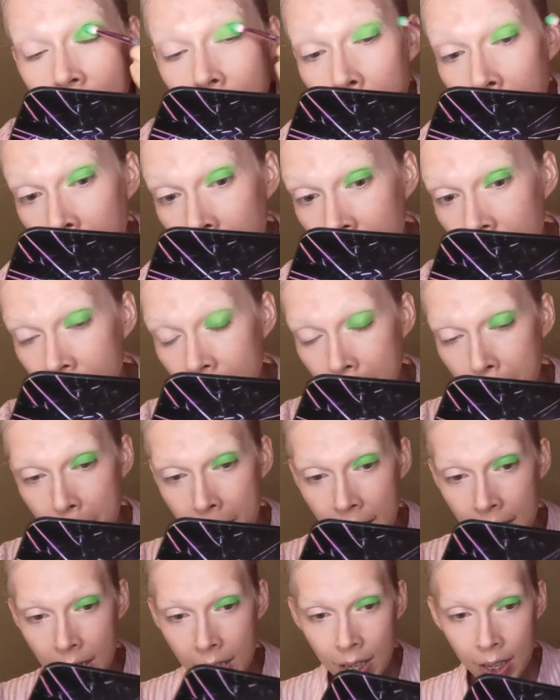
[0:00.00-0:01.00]
going to
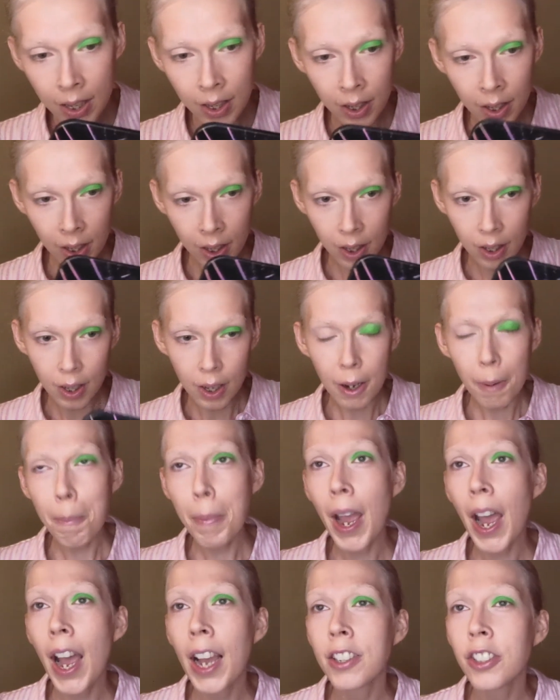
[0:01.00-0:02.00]
be
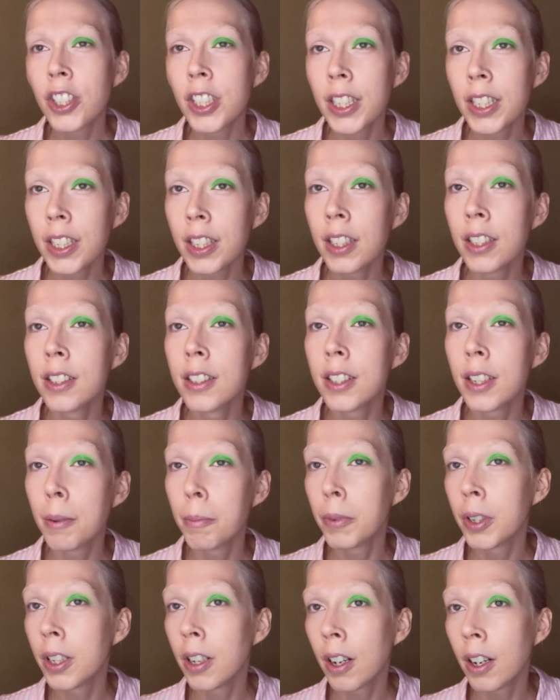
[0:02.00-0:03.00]
patchy in some
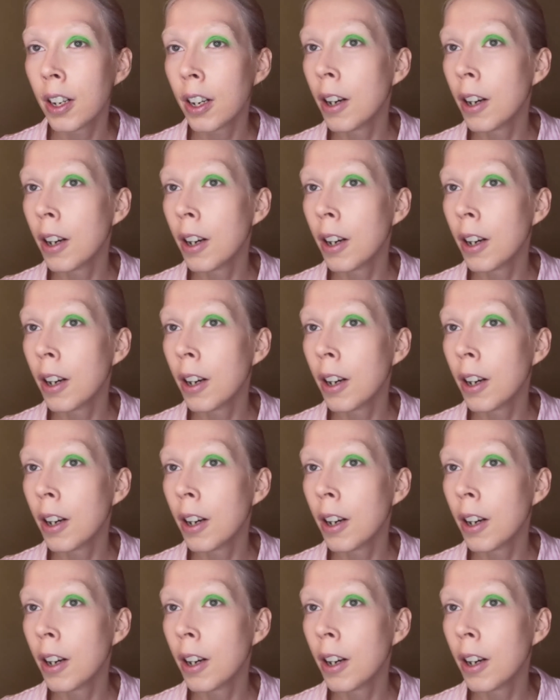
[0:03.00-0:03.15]
regard.